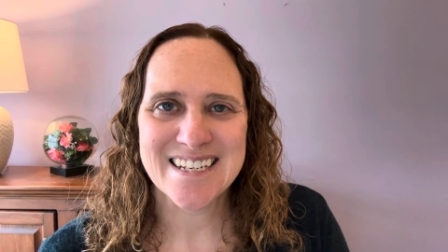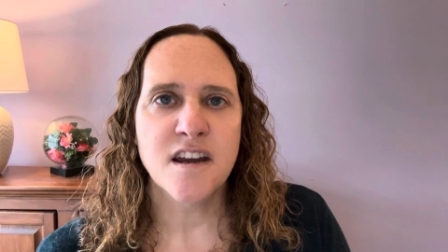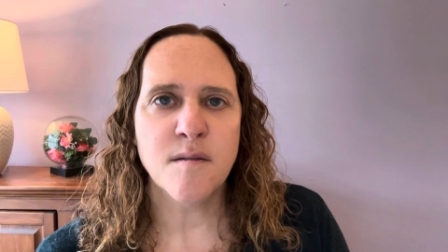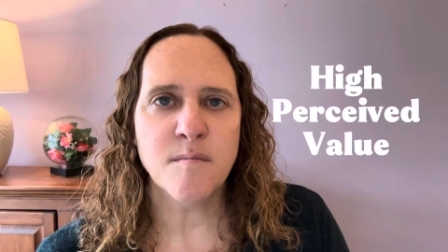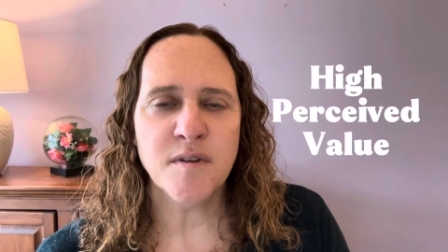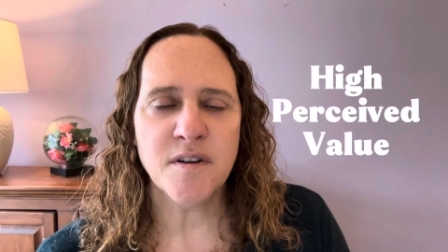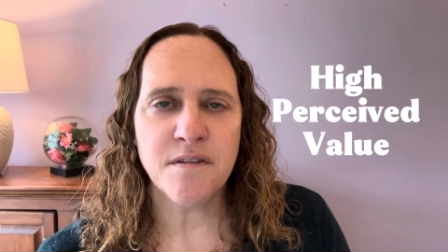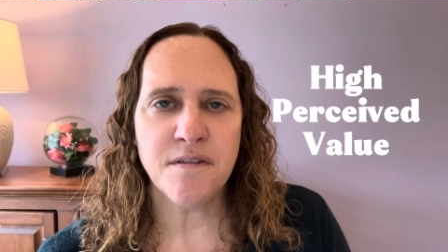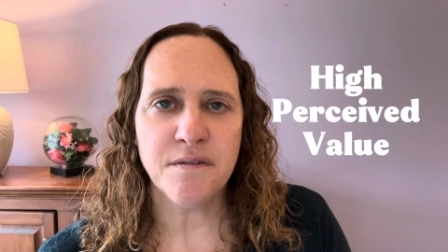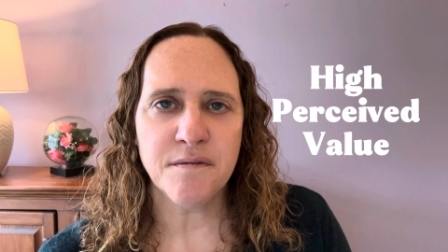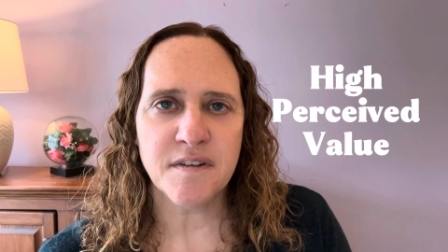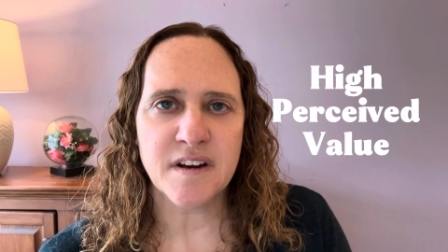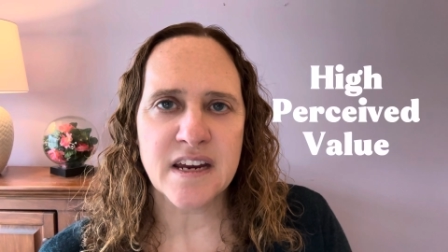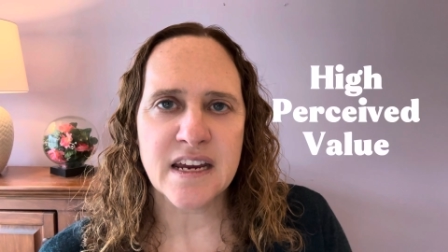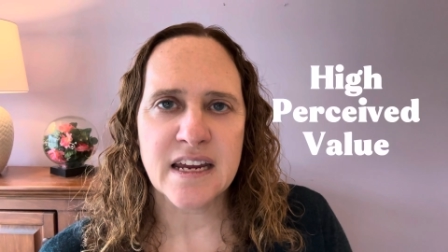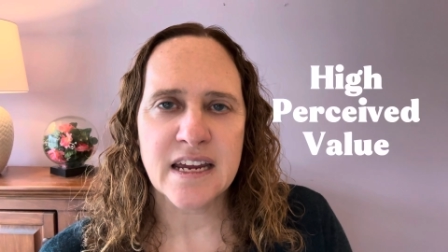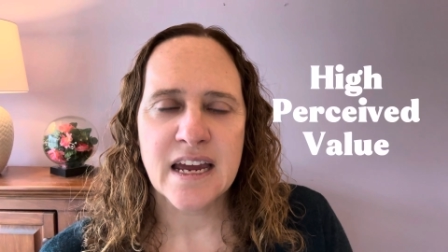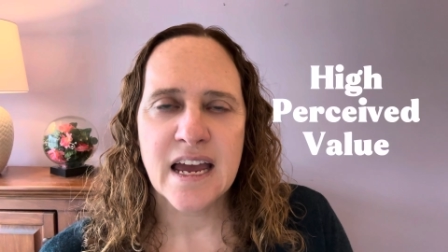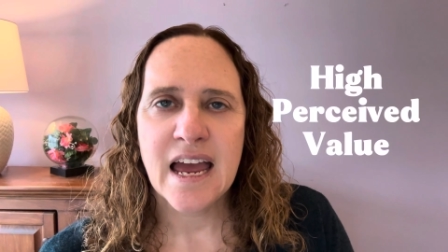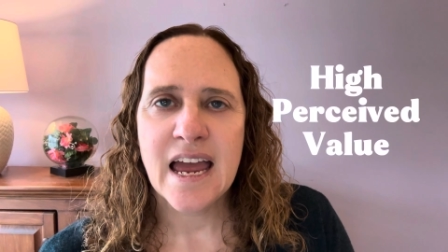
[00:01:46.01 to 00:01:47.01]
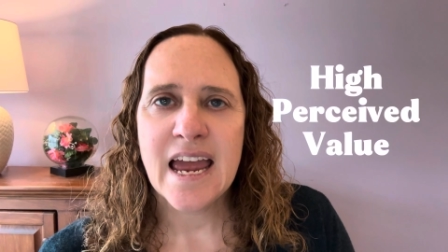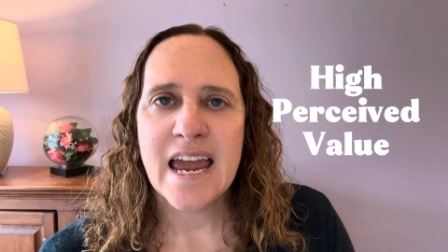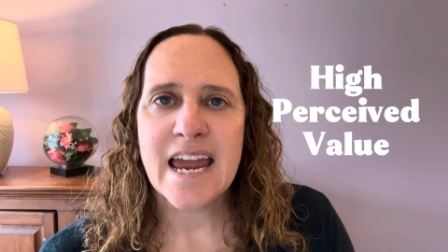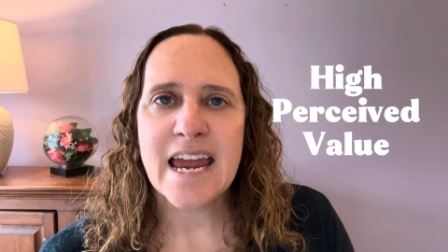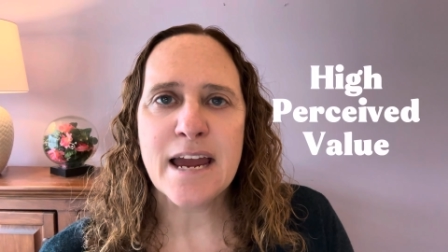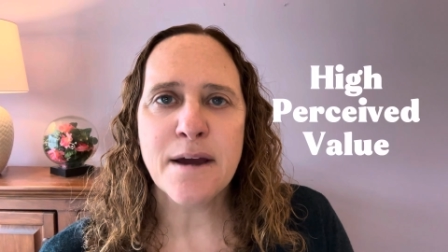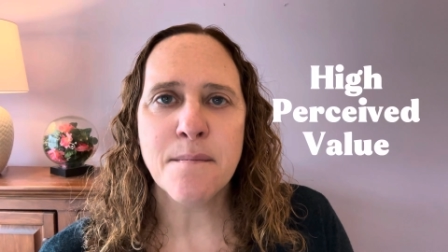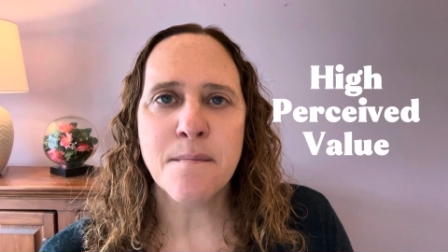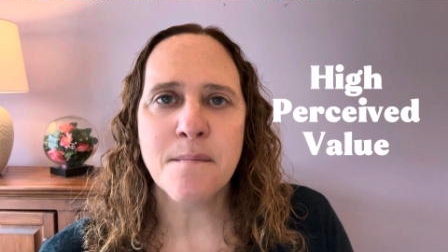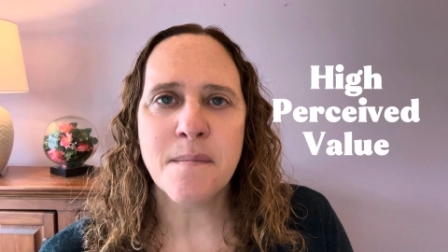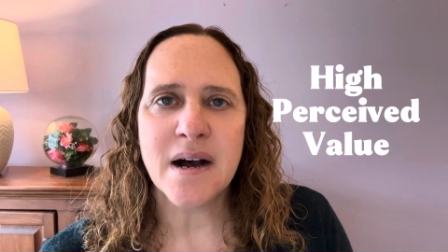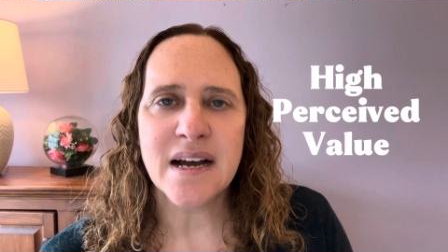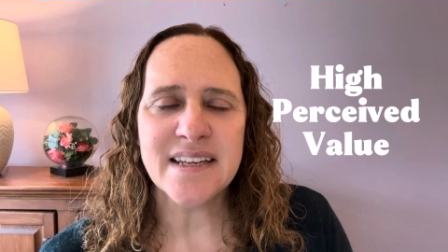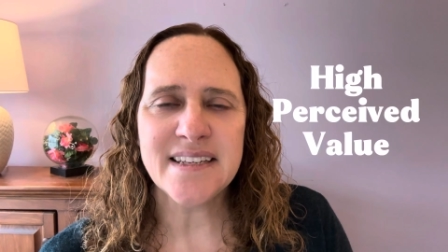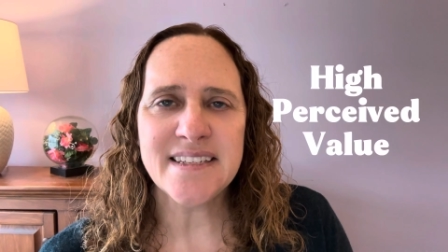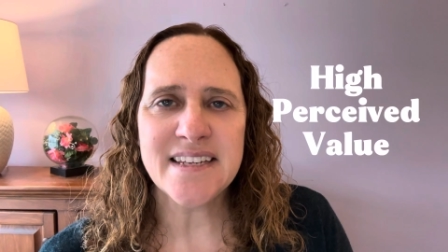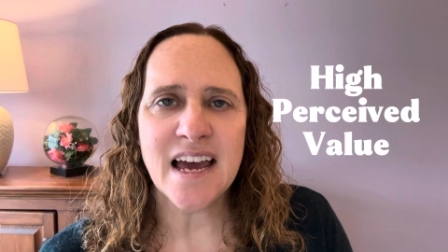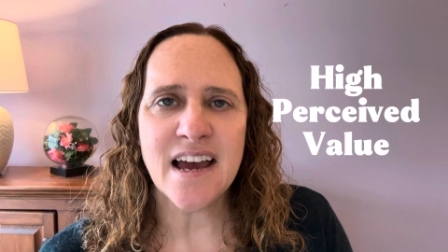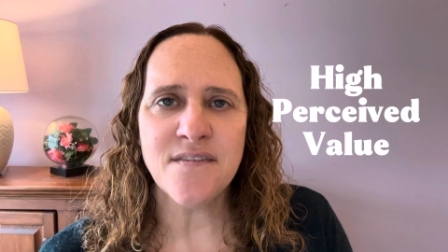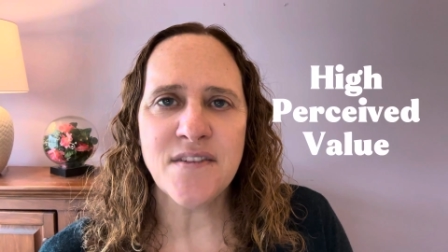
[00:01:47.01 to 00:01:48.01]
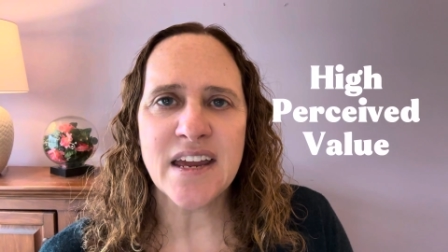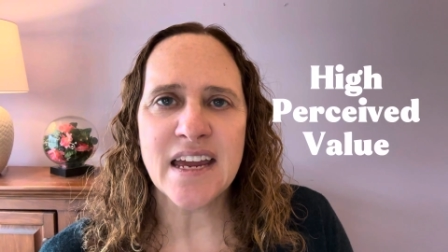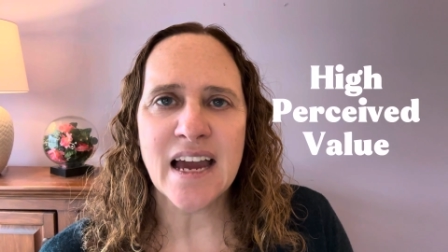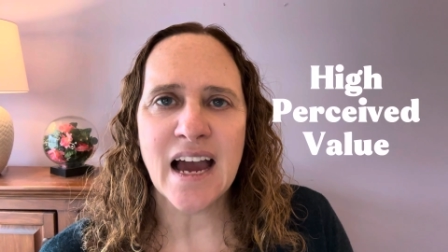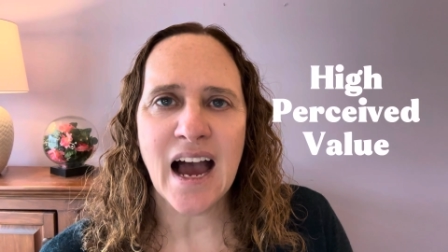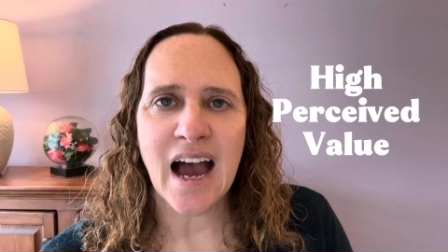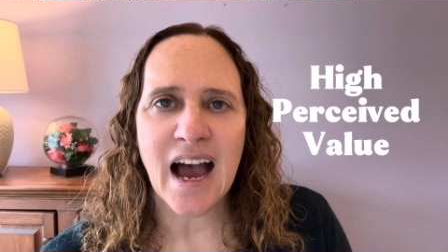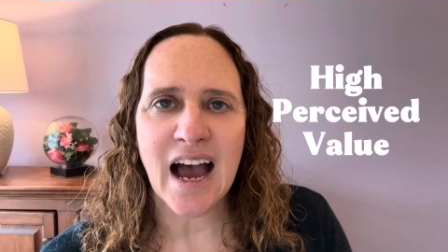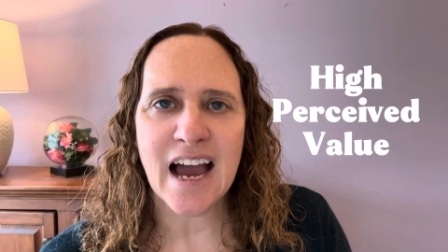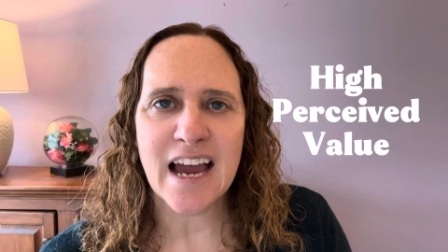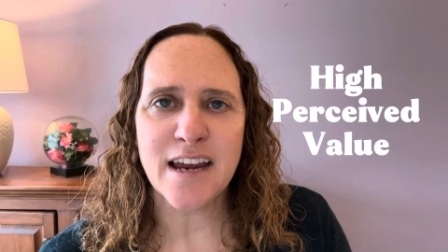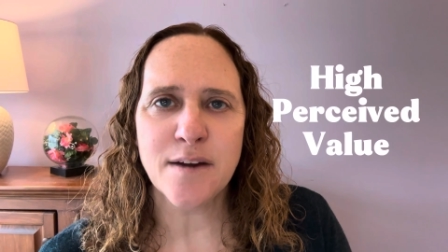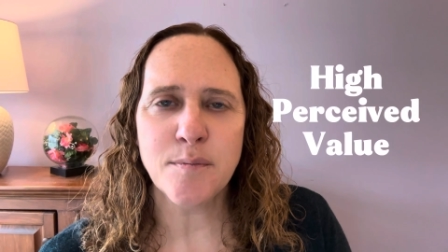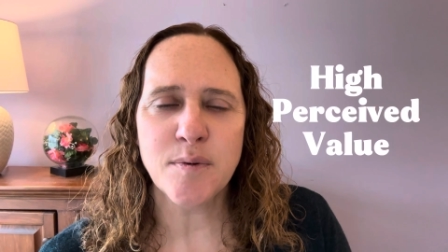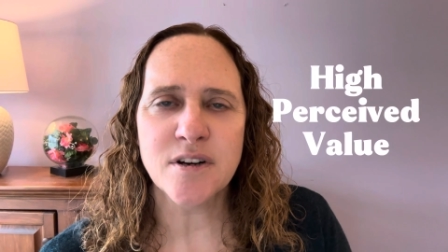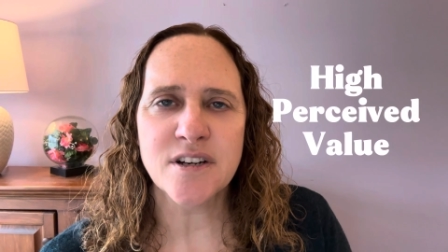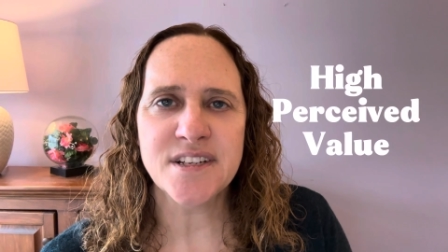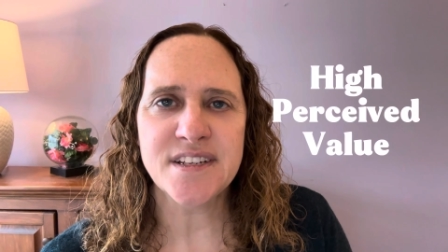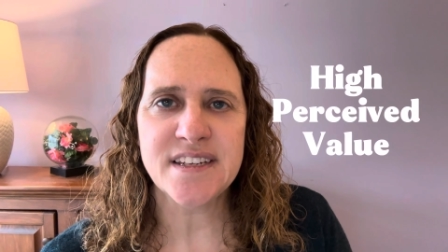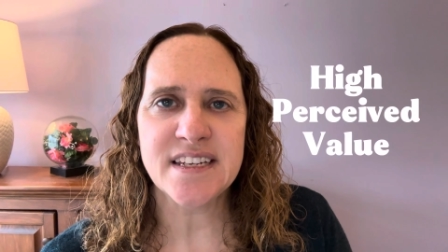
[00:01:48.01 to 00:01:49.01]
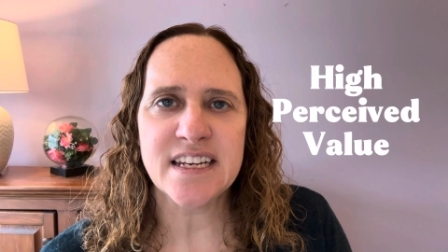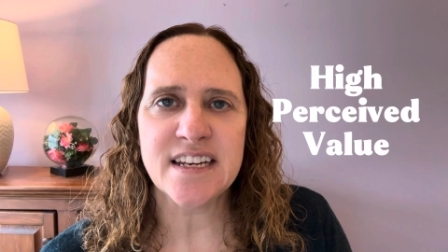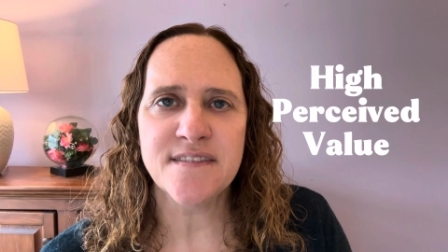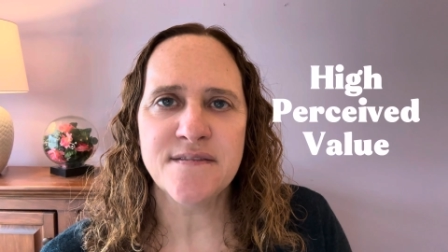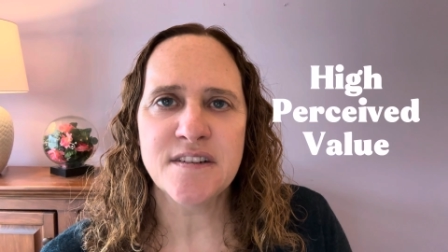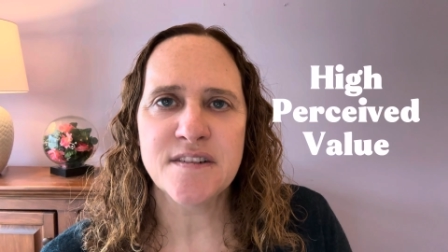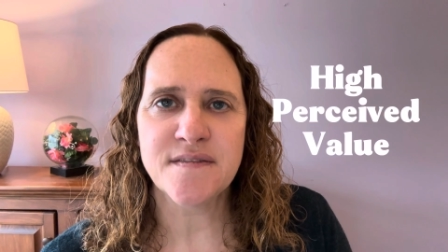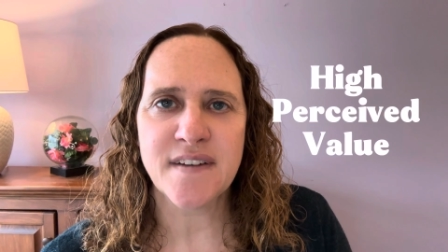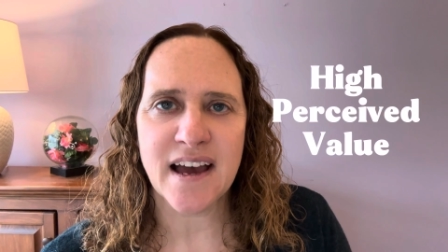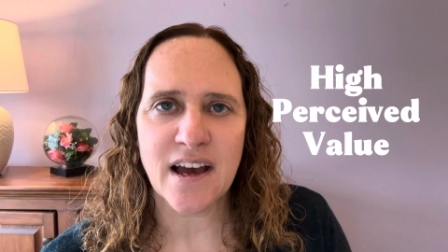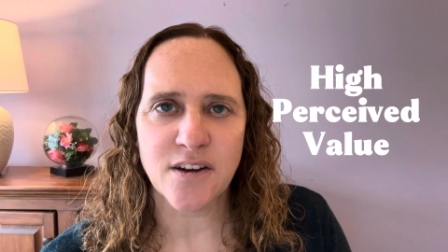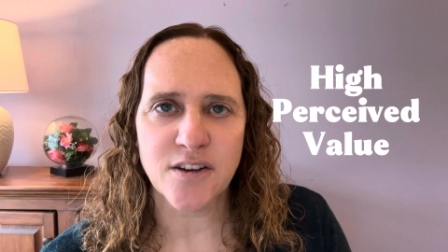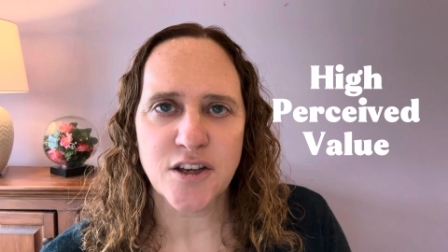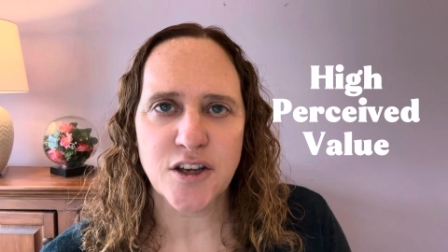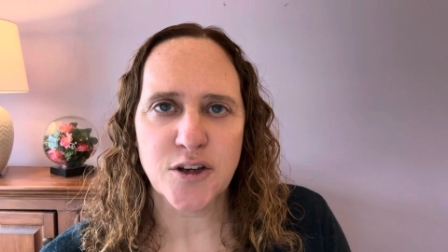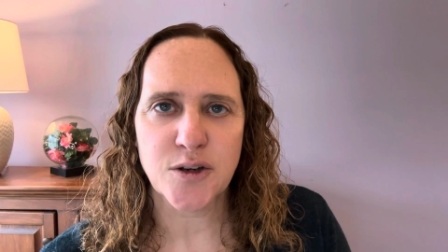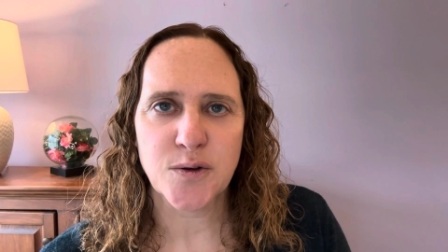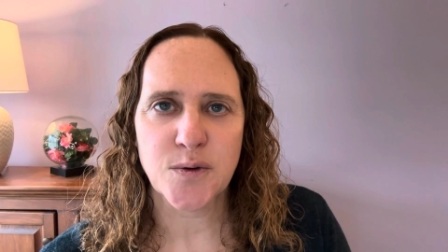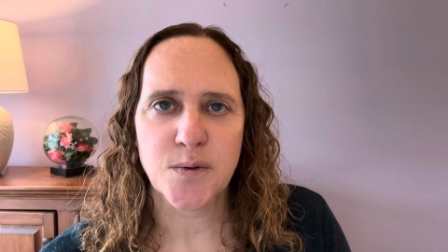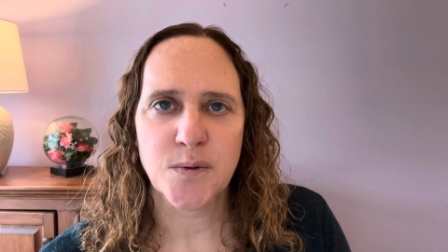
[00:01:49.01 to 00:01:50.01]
Number 3, it must have a high perceived value.